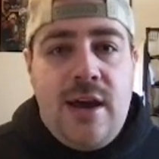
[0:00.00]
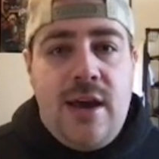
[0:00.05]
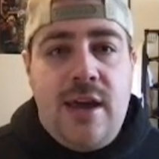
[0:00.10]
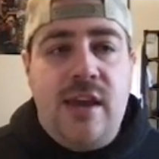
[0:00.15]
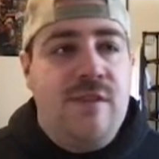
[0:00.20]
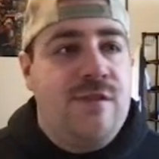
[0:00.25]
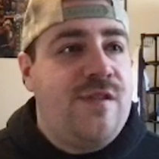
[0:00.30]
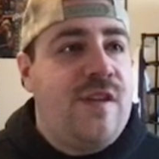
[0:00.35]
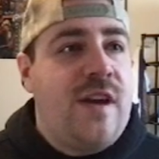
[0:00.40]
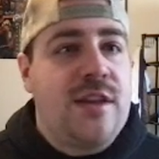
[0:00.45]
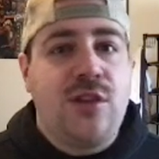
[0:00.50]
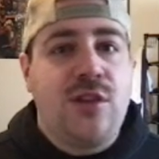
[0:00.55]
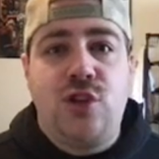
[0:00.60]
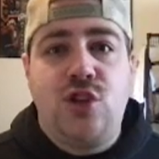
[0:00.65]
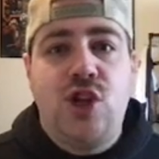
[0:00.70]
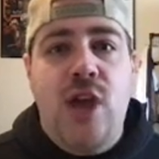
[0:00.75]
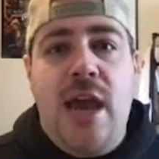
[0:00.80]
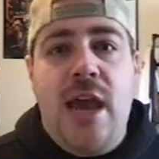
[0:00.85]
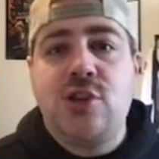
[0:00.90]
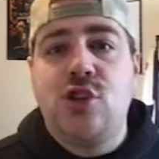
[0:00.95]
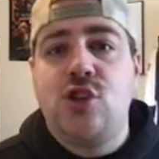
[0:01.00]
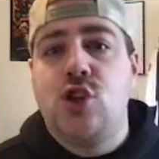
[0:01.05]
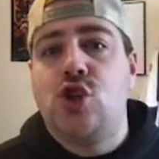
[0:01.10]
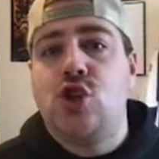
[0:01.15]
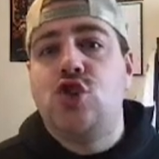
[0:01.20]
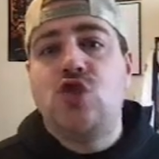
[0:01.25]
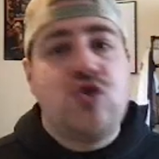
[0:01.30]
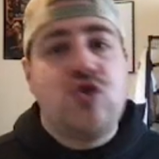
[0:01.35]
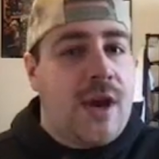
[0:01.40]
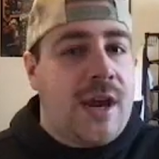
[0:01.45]
In fact, the Jazz
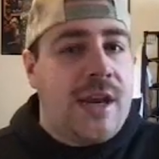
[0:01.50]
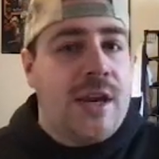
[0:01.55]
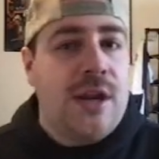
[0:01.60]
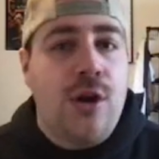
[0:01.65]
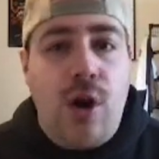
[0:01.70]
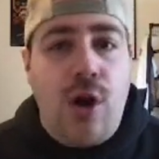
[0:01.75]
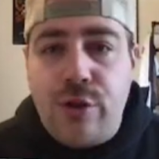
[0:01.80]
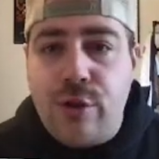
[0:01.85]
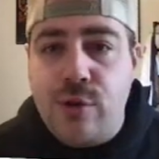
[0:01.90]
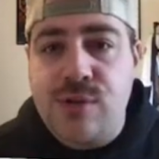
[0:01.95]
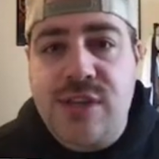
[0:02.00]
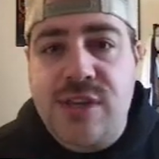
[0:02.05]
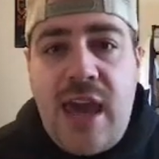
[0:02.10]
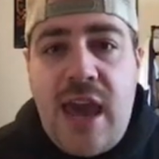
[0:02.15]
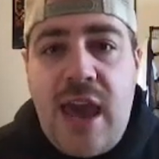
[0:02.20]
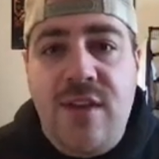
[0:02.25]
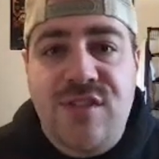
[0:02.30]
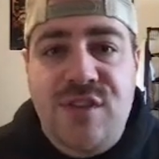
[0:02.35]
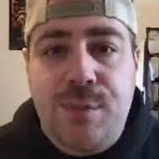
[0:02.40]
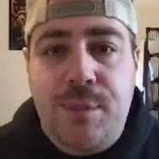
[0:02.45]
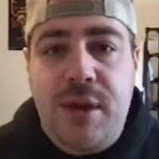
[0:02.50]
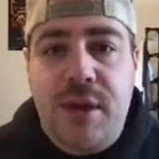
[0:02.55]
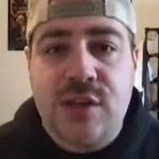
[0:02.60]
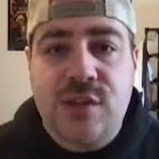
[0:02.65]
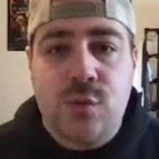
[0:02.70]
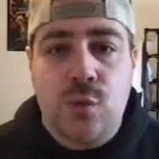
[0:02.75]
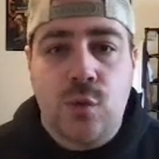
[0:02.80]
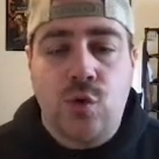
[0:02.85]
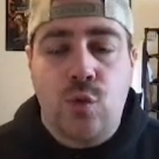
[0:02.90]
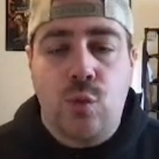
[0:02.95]
just traded all those Cavs
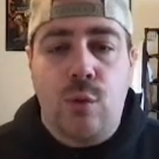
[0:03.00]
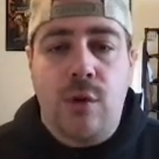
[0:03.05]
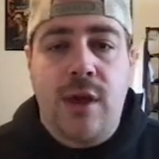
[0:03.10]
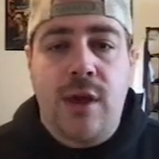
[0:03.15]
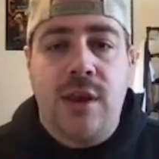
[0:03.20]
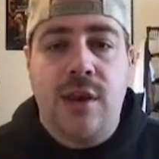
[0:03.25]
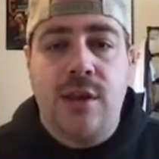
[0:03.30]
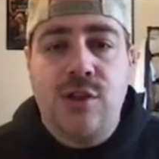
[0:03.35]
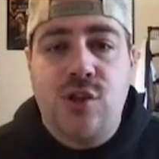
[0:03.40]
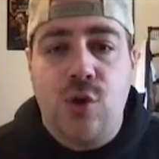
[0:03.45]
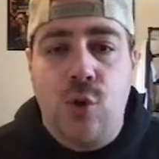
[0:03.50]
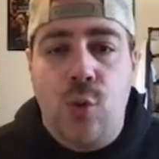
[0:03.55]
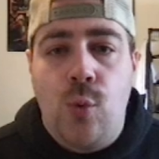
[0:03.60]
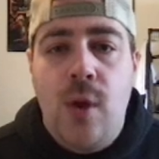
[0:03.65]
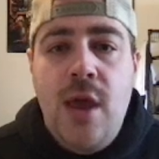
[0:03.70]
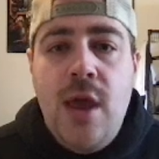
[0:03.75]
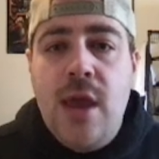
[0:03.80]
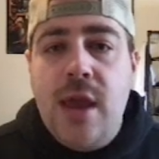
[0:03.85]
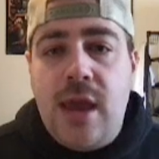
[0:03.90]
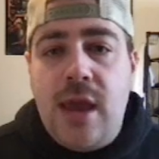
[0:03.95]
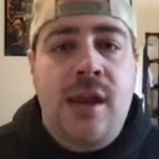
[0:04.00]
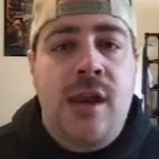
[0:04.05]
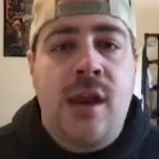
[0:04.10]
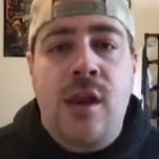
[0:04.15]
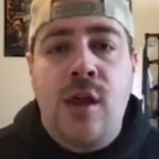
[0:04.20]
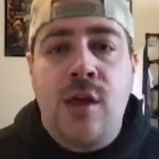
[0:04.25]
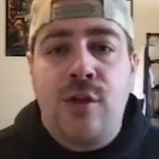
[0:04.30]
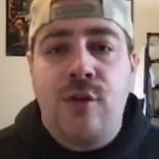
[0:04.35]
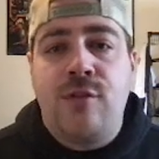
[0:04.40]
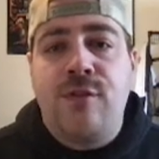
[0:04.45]
picks, which we'll get into in
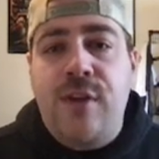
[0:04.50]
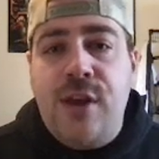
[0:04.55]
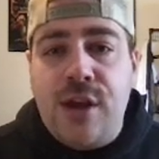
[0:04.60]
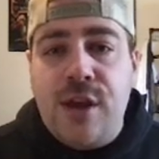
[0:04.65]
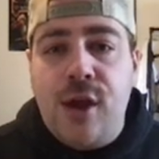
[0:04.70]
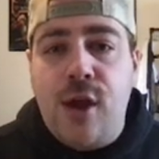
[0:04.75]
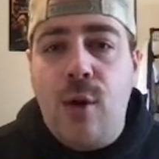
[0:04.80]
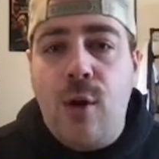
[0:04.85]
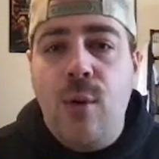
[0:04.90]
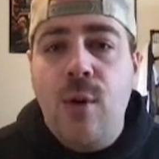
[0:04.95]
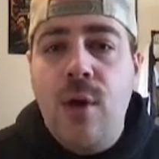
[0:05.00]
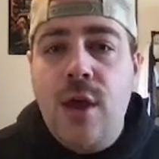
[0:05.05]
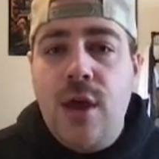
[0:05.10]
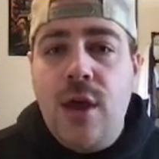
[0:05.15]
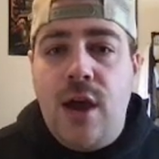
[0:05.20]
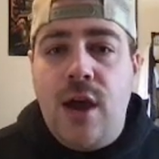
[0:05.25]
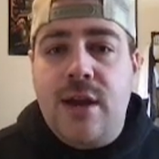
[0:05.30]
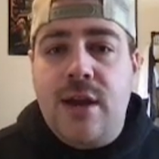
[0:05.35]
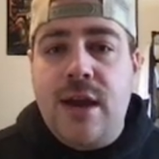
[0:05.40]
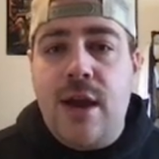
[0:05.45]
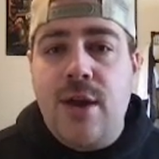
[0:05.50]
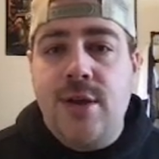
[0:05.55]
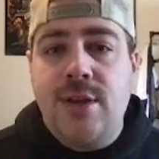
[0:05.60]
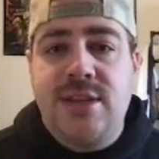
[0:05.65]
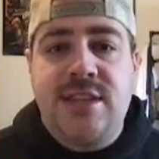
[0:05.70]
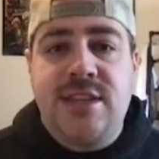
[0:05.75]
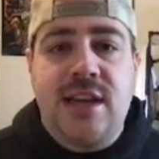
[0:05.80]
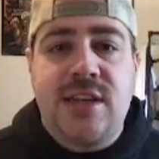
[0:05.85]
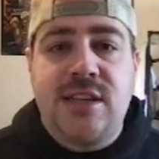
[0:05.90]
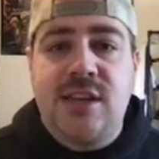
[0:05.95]
another video. Colin
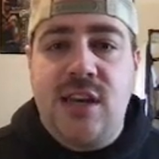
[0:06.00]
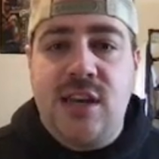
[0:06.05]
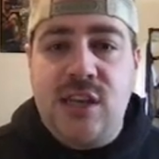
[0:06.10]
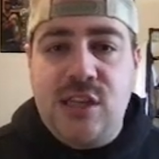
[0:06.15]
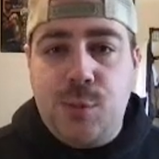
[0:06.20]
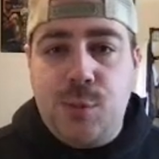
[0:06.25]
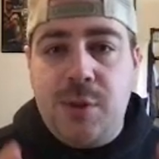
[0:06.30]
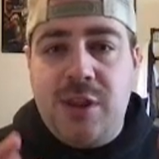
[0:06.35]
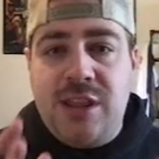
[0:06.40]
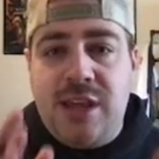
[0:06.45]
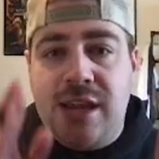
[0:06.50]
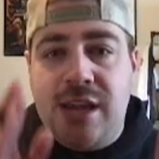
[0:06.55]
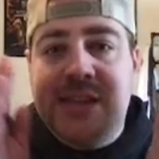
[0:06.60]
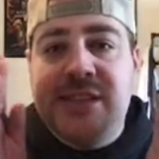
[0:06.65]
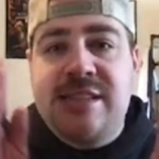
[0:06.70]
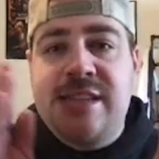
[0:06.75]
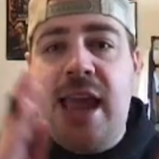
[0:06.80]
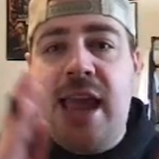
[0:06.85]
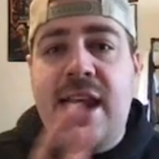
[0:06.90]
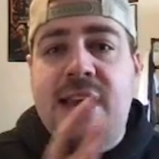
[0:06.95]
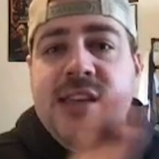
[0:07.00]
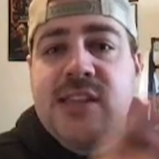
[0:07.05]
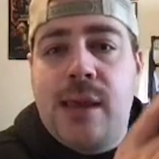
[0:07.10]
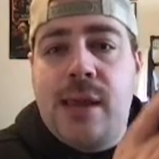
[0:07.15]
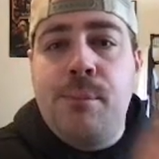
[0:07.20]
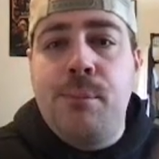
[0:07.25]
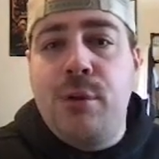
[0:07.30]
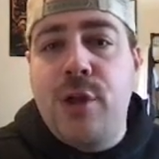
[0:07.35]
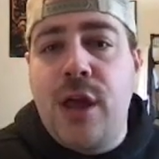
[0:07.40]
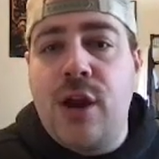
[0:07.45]
Sexton has been the exact
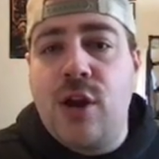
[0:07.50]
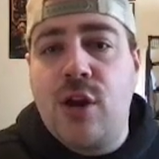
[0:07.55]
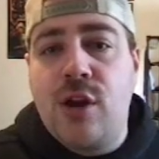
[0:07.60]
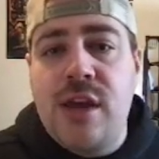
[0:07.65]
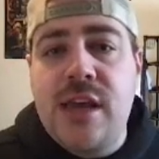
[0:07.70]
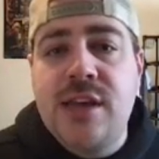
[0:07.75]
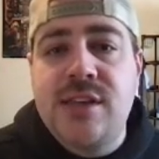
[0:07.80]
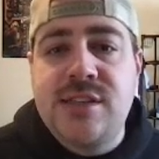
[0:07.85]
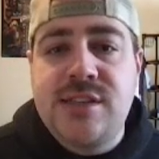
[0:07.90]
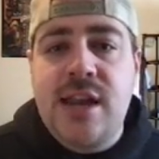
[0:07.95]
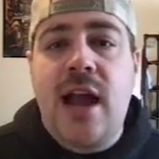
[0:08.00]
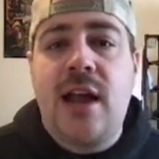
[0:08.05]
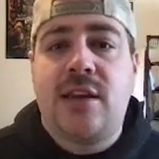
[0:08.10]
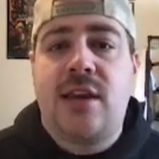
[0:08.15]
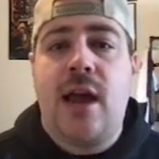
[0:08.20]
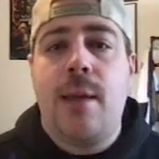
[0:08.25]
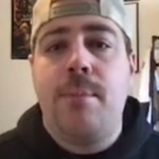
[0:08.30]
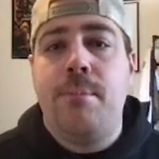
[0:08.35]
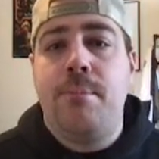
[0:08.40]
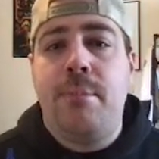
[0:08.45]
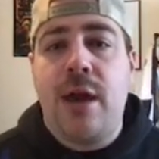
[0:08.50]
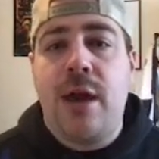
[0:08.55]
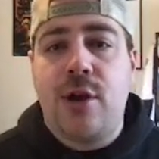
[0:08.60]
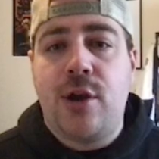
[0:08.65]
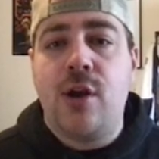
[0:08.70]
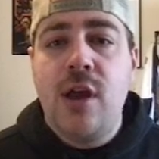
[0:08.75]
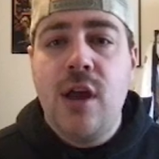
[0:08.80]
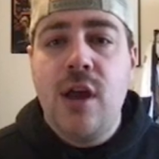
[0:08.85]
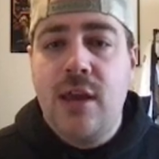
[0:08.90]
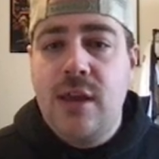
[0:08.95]
same player. He has not gotten
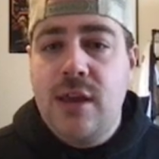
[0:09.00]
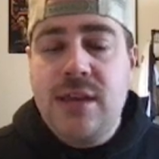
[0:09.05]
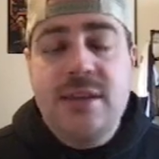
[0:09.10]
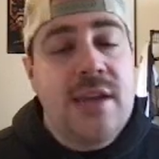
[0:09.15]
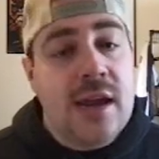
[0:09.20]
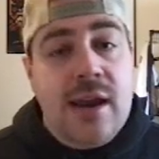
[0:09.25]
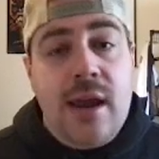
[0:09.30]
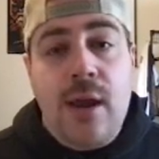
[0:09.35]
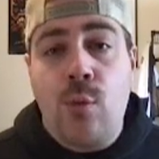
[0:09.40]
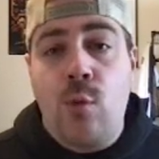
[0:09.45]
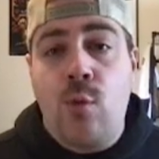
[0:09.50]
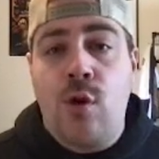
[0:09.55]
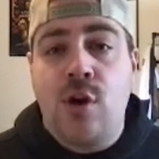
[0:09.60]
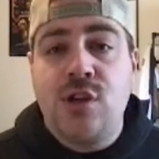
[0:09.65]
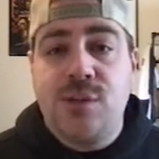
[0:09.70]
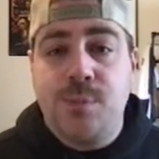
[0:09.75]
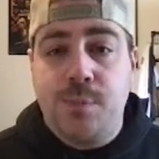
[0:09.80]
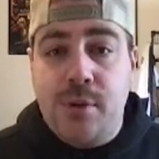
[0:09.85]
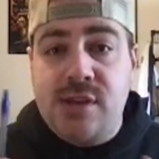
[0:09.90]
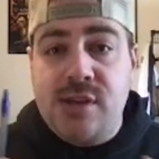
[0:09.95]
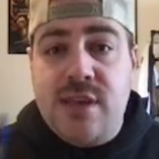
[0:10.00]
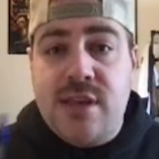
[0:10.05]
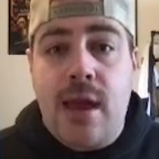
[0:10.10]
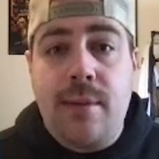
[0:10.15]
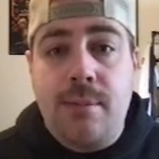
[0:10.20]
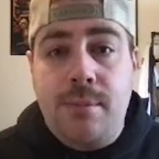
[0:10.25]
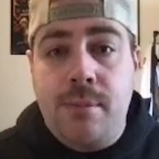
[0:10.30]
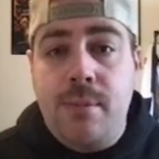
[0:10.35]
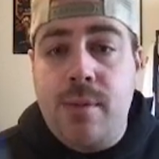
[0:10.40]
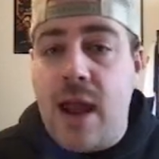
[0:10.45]
better. He's not gotten worse, but he's
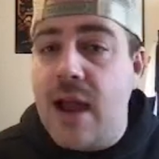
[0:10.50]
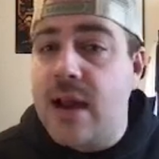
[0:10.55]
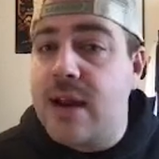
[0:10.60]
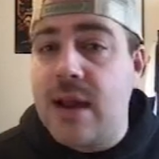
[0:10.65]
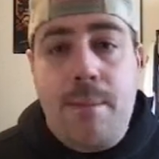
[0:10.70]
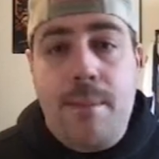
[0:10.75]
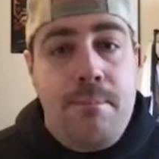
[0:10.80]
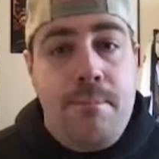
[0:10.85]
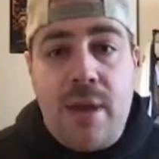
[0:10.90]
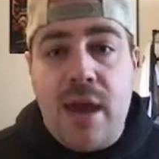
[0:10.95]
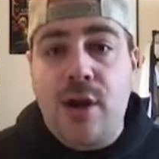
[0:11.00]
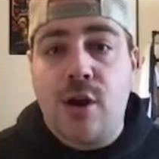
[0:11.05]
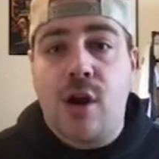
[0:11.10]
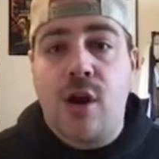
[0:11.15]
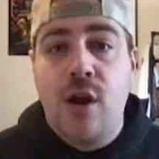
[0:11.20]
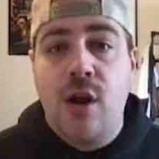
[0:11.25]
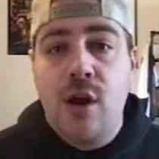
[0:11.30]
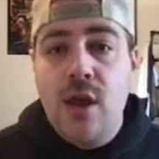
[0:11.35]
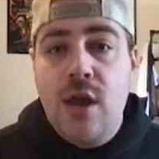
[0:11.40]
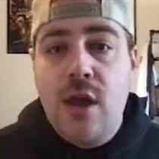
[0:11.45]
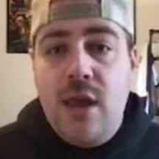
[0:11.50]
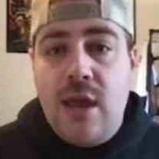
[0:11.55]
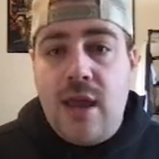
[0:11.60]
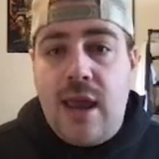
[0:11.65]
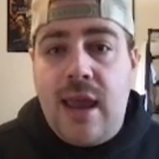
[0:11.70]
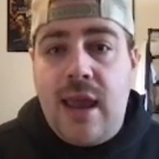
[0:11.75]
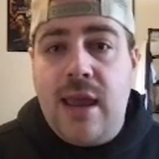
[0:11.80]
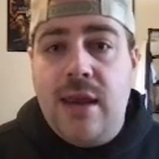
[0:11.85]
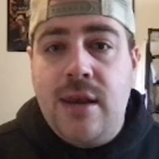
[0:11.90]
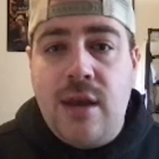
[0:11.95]
not gotten better.
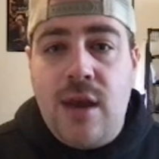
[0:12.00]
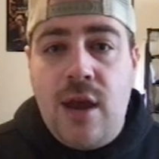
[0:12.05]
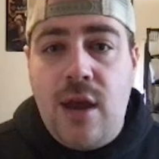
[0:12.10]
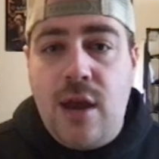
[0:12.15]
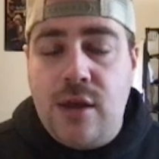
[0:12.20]
And,